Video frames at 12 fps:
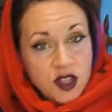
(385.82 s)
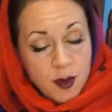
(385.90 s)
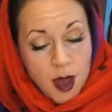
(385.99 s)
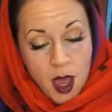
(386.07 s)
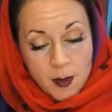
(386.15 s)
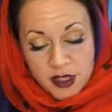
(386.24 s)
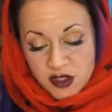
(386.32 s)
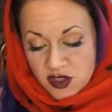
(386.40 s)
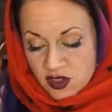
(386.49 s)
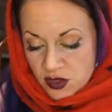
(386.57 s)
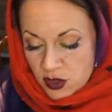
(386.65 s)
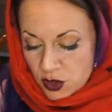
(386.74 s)
the Bahamas,
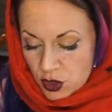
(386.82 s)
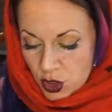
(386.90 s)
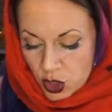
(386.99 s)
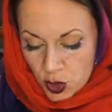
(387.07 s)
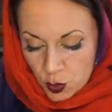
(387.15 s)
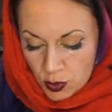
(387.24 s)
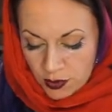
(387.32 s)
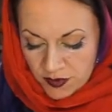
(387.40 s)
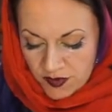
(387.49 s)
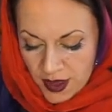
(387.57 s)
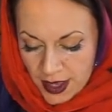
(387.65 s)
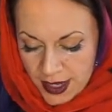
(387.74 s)
you will
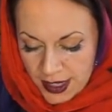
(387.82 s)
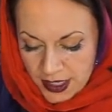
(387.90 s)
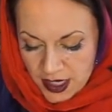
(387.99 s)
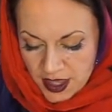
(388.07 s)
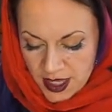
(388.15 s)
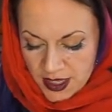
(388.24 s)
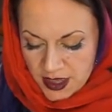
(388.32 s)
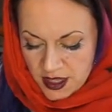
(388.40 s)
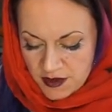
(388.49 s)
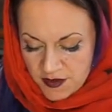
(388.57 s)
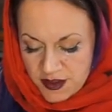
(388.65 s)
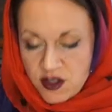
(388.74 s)
find that the
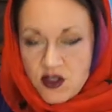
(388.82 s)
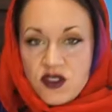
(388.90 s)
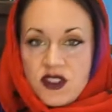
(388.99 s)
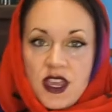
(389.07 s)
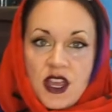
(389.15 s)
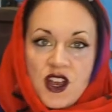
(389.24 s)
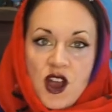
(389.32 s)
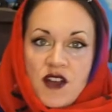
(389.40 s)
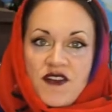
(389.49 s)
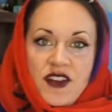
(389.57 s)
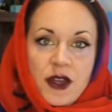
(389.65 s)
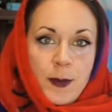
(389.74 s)
vendors there are
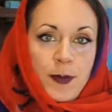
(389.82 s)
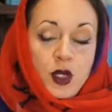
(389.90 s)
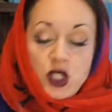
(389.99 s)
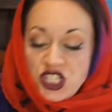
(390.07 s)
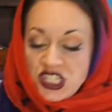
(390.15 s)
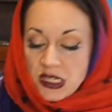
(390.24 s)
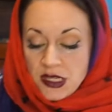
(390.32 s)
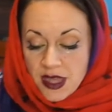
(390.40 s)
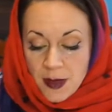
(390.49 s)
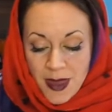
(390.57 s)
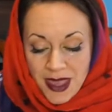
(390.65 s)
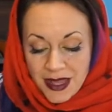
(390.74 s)
very pushy. They
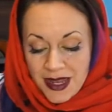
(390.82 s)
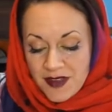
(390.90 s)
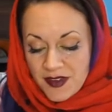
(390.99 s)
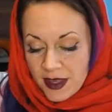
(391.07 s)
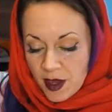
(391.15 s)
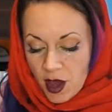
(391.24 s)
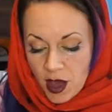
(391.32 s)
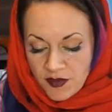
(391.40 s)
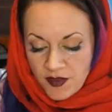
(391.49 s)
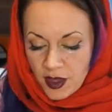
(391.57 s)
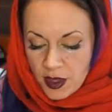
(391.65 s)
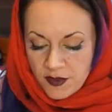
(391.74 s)
make a living off
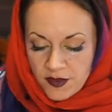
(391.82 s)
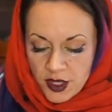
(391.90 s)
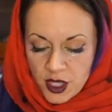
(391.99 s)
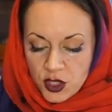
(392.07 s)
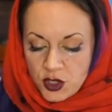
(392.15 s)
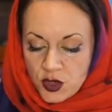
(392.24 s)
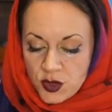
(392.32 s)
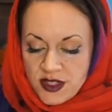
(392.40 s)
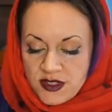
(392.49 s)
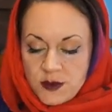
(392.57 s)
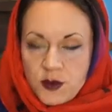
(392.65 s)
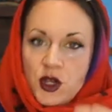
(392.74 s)
of
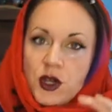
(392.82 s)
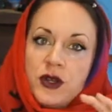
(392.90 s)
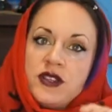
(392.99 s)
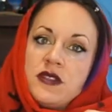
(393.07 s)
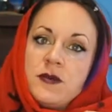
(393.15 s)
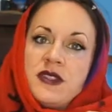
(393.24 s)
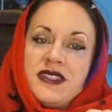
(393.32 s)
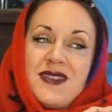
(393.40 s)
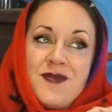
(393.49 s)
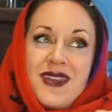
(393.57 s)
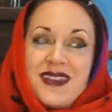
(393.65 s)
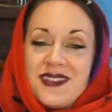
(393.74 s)
tourism. Tourism is the
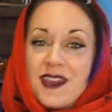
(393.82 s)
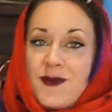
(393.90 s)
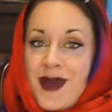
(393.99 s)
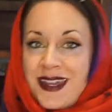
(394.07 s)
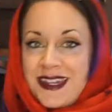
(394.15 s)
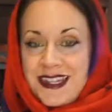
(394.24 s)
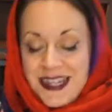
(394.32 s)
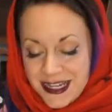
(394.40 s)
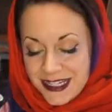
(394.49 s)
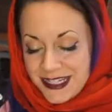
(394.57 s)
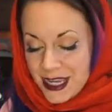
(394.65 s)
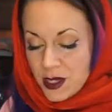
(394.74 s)
biggest
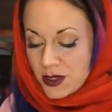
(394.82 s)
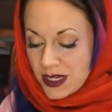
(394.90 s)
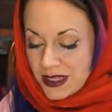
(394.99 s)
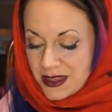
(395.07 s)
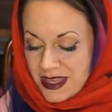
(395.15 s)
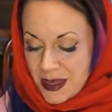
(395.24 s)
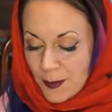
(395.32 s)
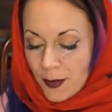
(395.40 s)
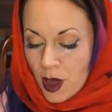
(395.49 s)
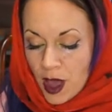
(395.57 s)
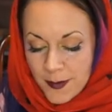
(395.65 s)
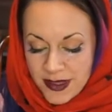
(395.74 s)
commodity down in the
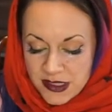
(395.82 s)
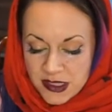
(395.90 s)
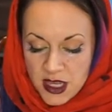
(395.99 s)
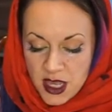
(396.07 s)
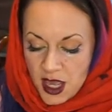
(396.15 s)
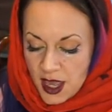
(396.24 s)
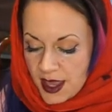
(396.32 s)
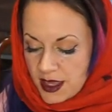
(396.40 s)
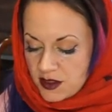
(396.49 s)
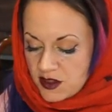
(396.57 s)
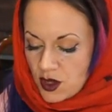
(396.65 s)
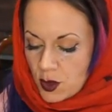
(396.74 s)
Bahamas. And
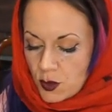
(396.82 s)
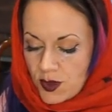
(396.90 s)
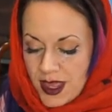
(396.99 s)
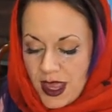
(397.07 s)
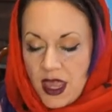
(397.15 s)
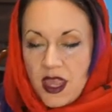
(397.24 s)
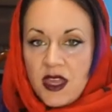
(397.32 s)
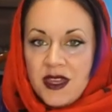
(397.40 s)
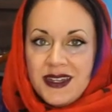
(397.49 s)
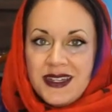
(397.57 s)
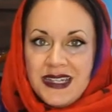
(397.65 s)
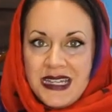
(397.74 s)
so they
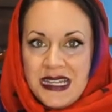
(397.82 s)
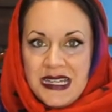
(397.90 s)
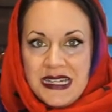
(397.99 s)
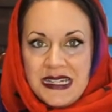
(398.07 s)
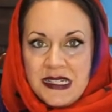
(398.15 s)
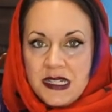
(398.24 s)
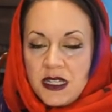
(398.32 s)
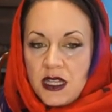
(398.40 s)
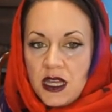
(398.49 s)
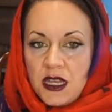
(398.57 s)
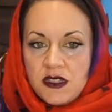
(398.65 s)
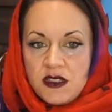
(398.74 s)
need
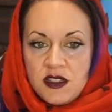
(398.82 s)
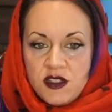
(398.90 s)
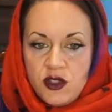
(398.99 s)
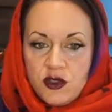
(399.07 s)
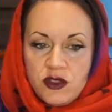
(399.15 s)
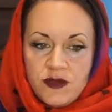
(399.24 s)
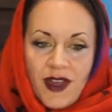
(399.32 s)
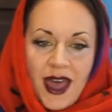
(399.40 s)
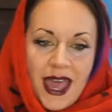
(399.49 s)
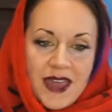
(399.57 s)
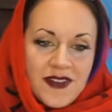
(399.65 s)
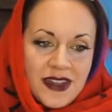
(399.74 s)
us to
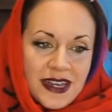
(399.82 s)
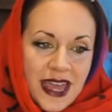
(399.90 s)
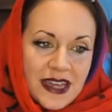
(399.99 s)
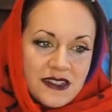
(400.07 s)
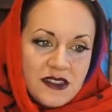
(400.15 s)
survive, and as